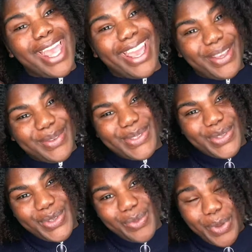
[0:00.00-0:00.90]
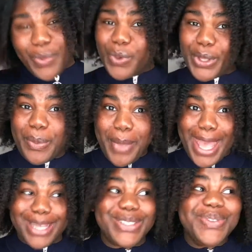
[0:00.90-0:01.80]
Hey YouTube, and welcome
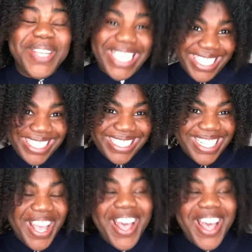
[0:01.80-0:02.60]
back to It's